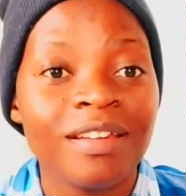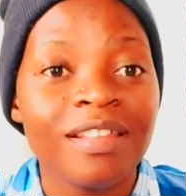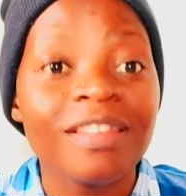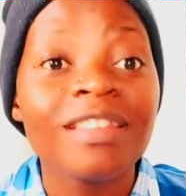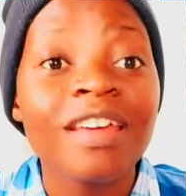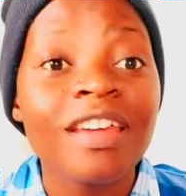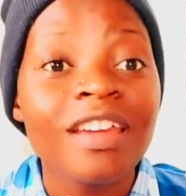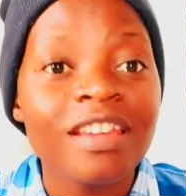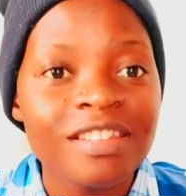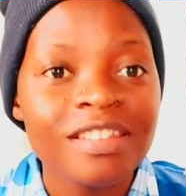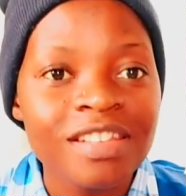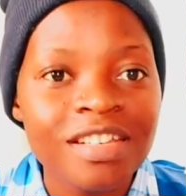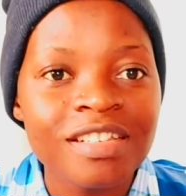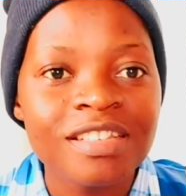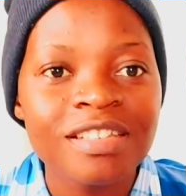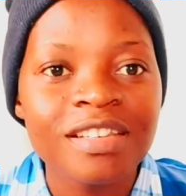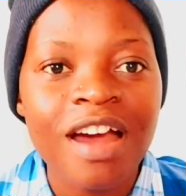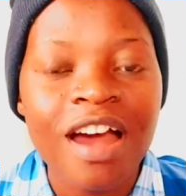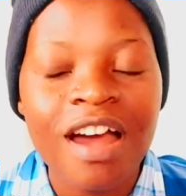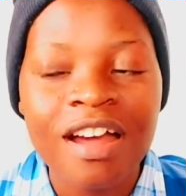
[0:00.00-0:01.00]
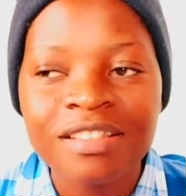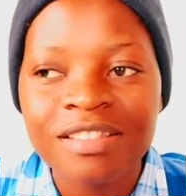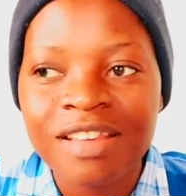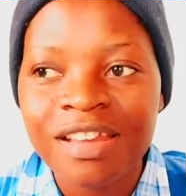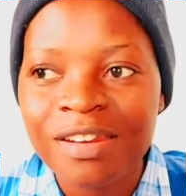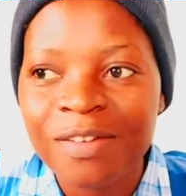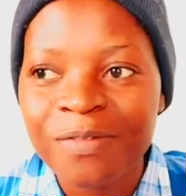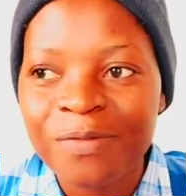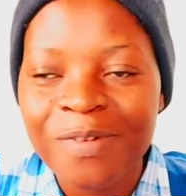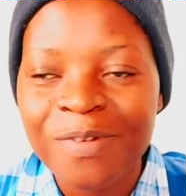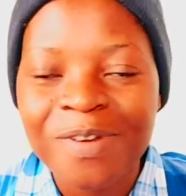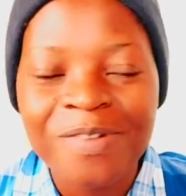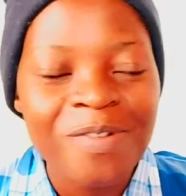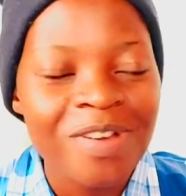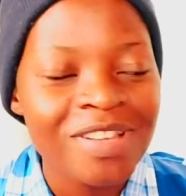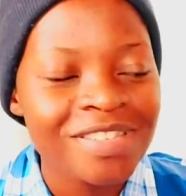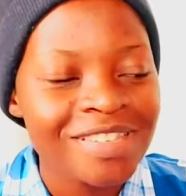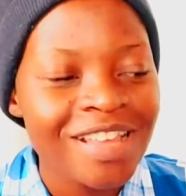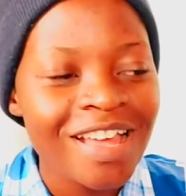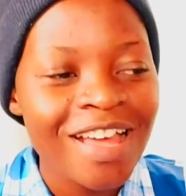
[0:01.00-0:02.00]
They checked us and everyone was
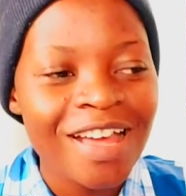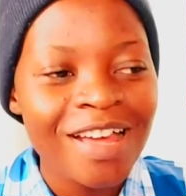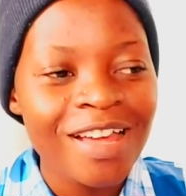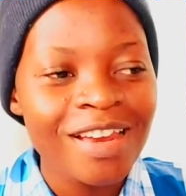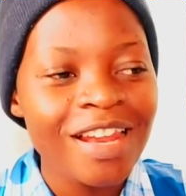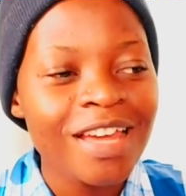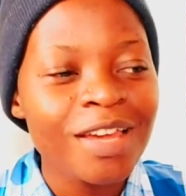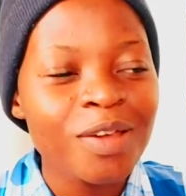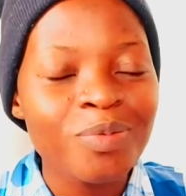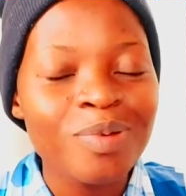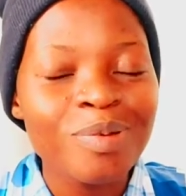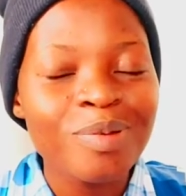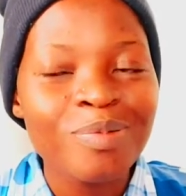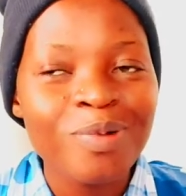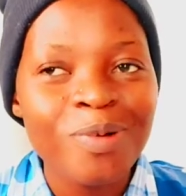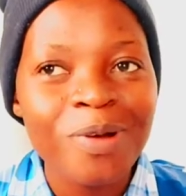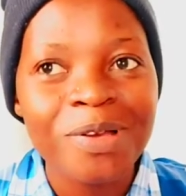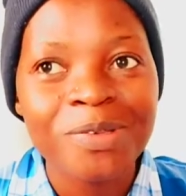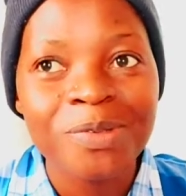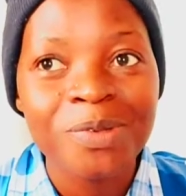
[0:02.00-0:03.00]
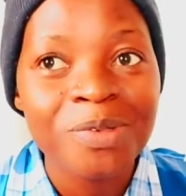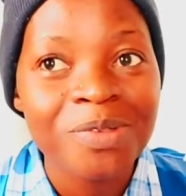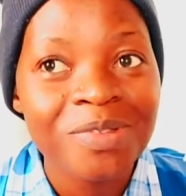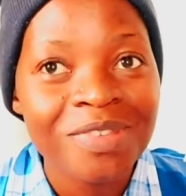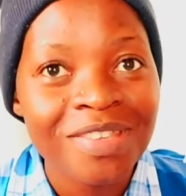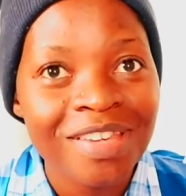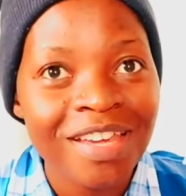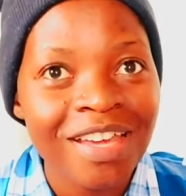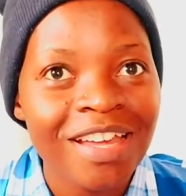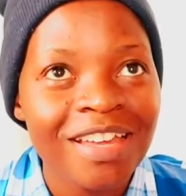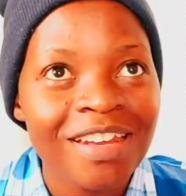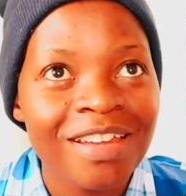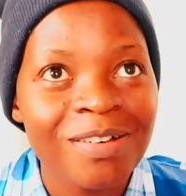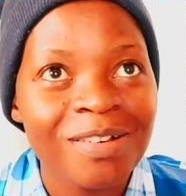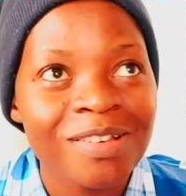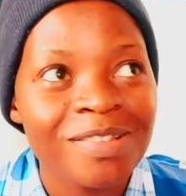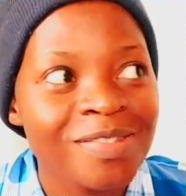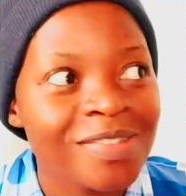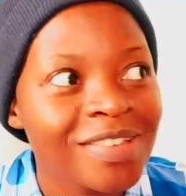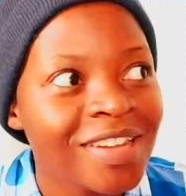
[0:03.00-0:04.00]
like people were so scared. I
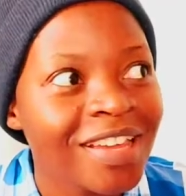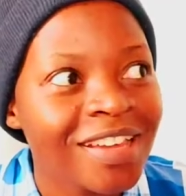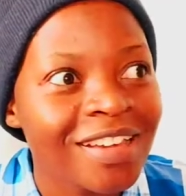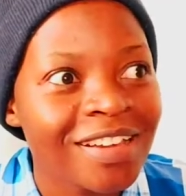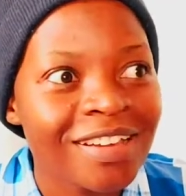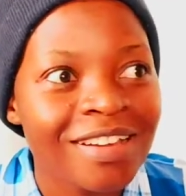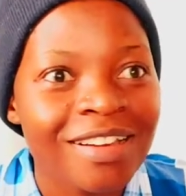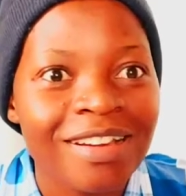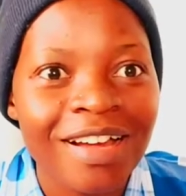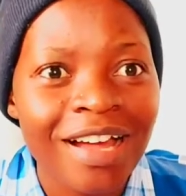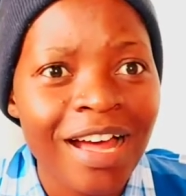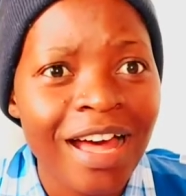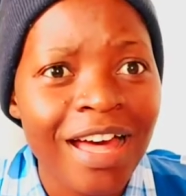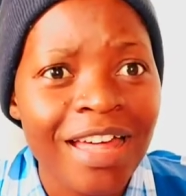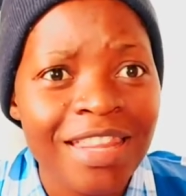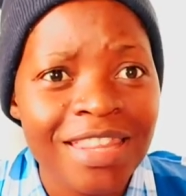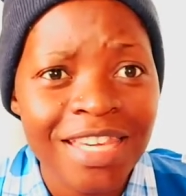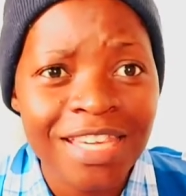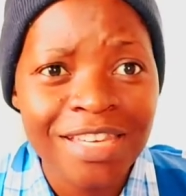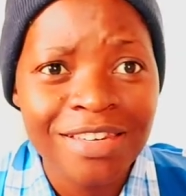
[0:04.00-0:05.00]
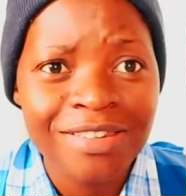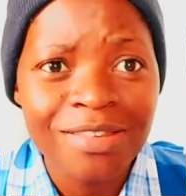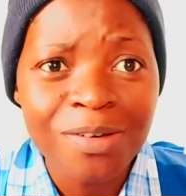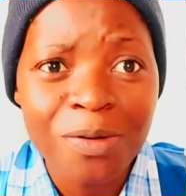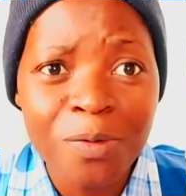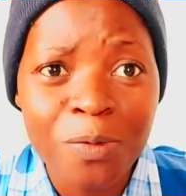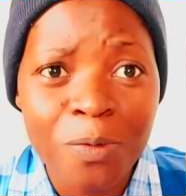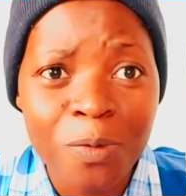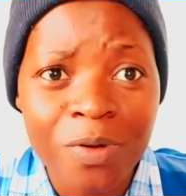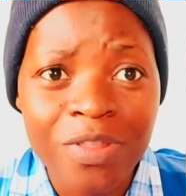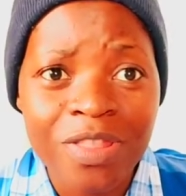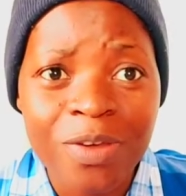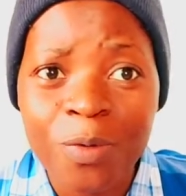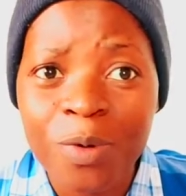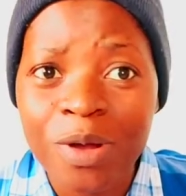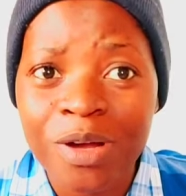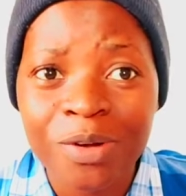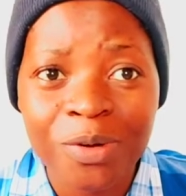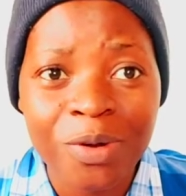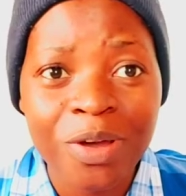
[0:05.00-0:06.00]
was like they knew where they
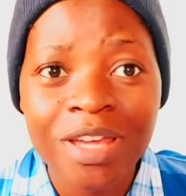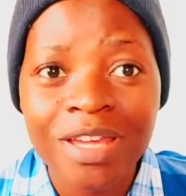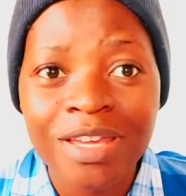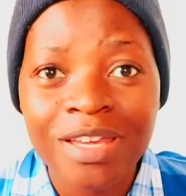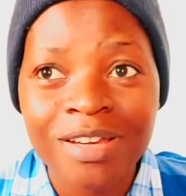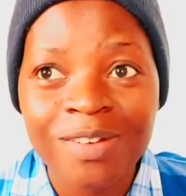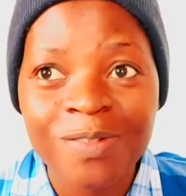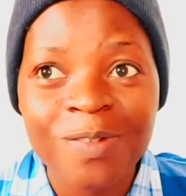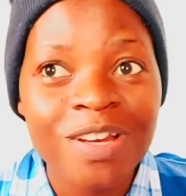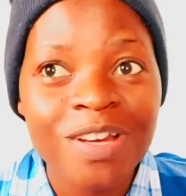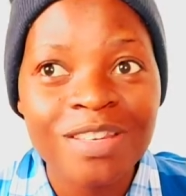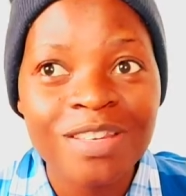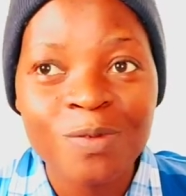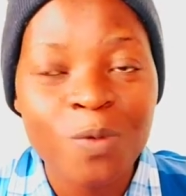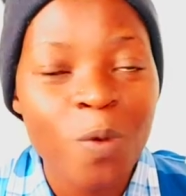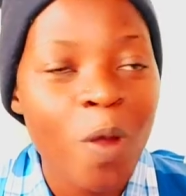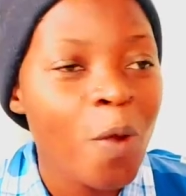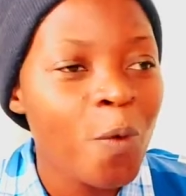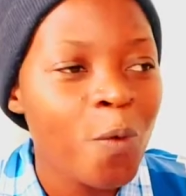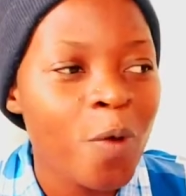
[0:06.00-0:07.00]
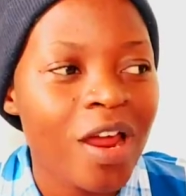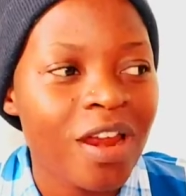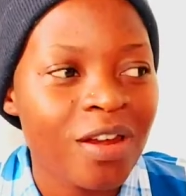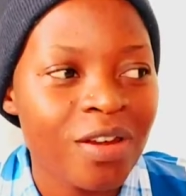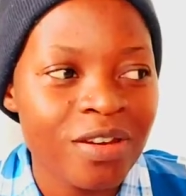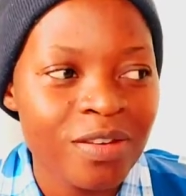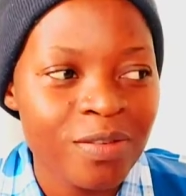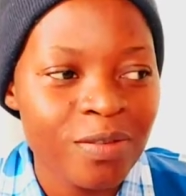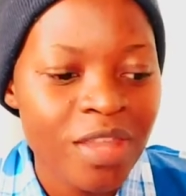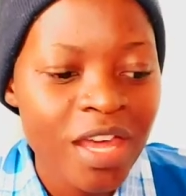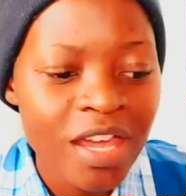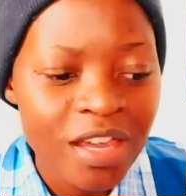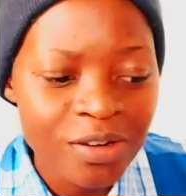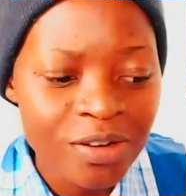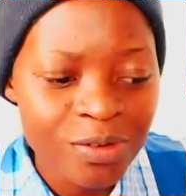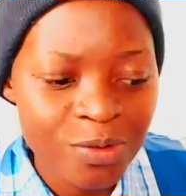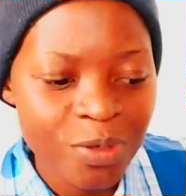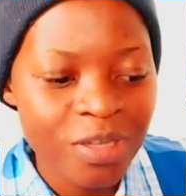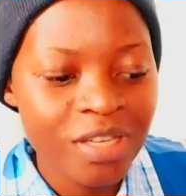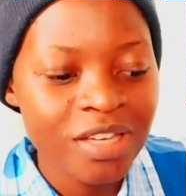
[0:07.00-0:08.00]
were going. What why were they
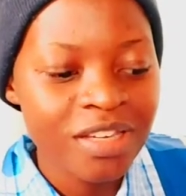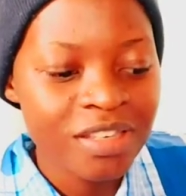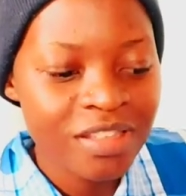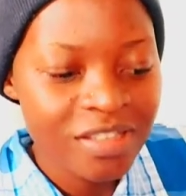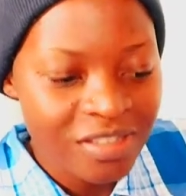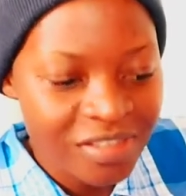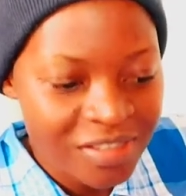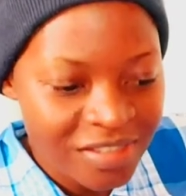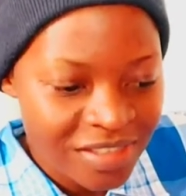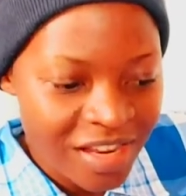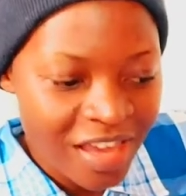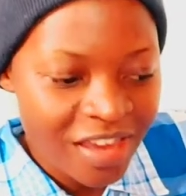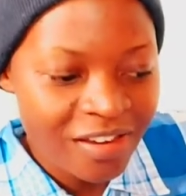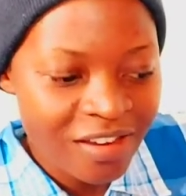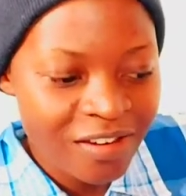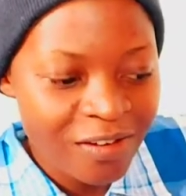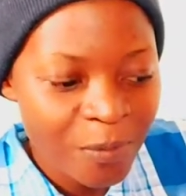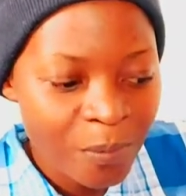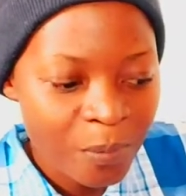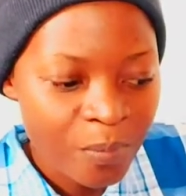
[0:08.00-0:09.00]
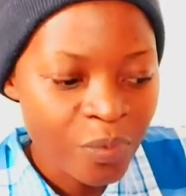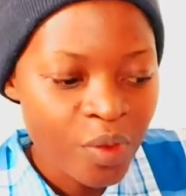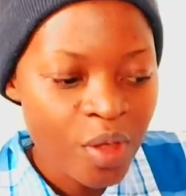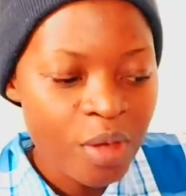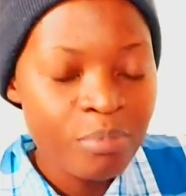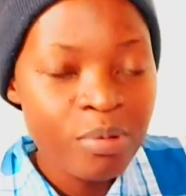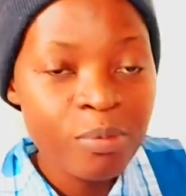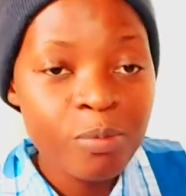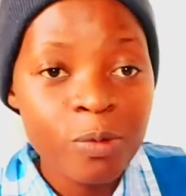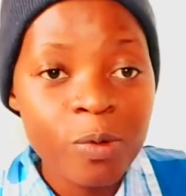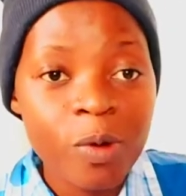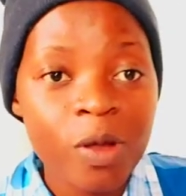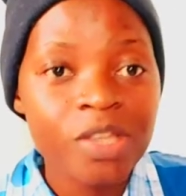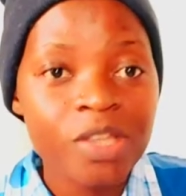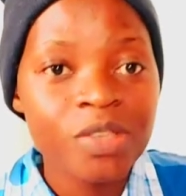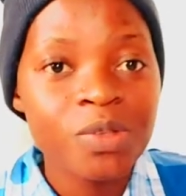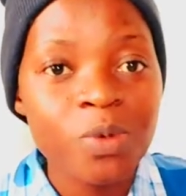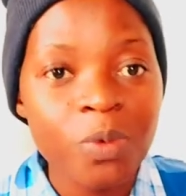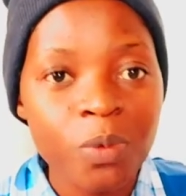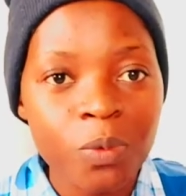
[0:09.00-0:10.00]
doing this? Like people were
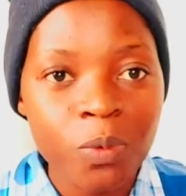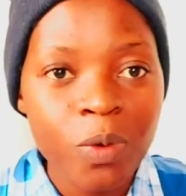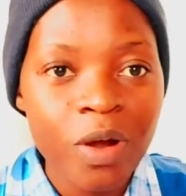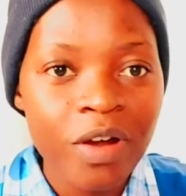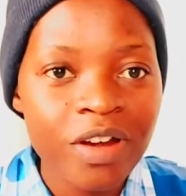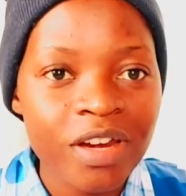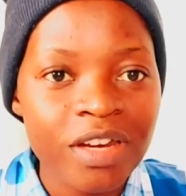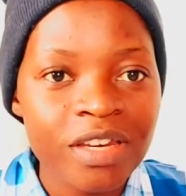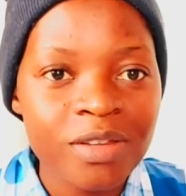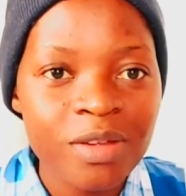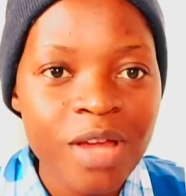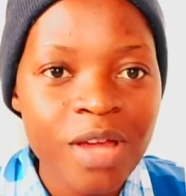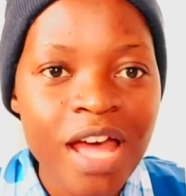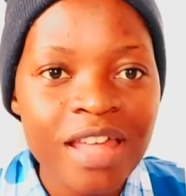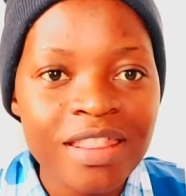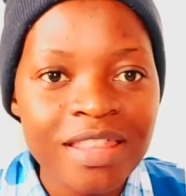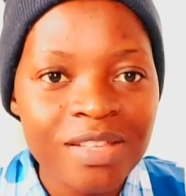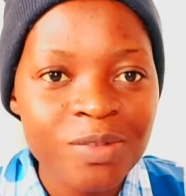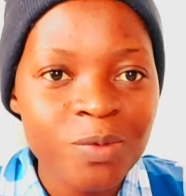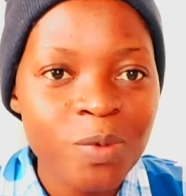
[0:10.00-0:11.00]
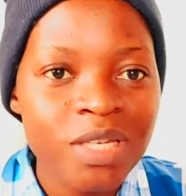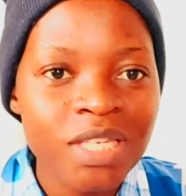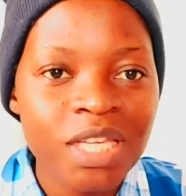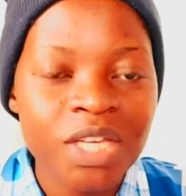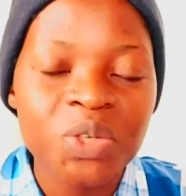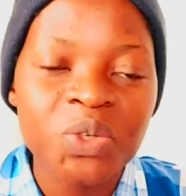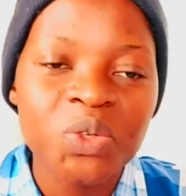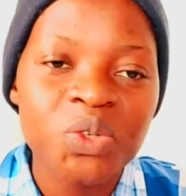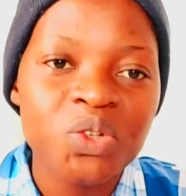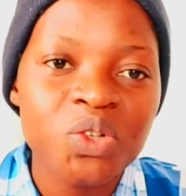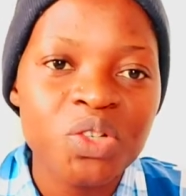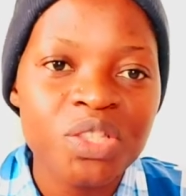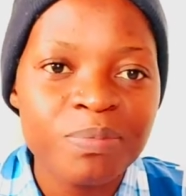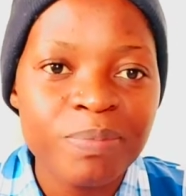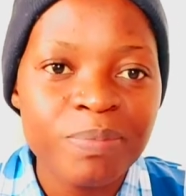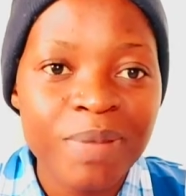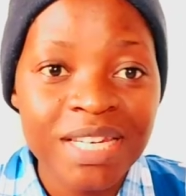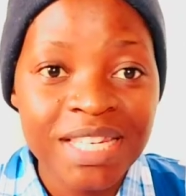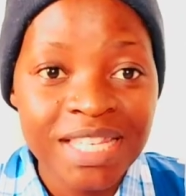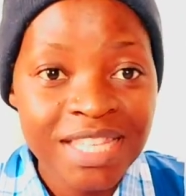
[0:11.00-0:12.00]
so worried, others wanted to dodge,
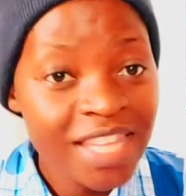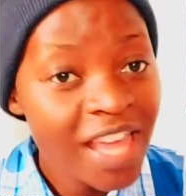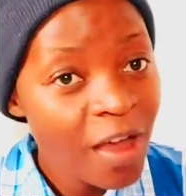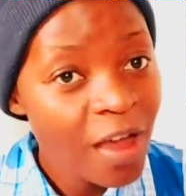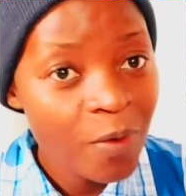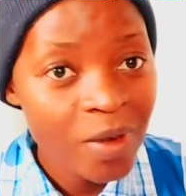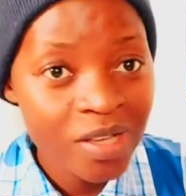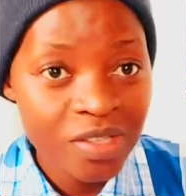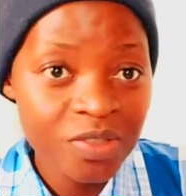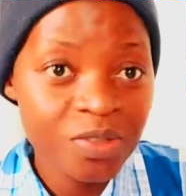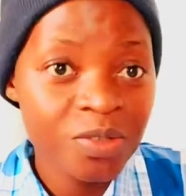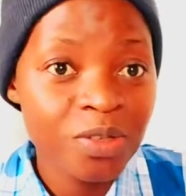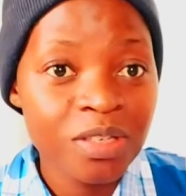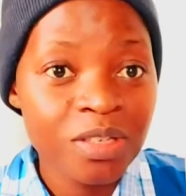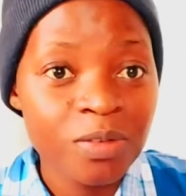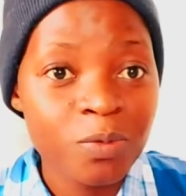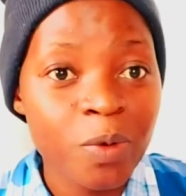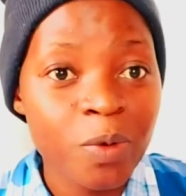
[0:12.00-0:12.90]
but there was no way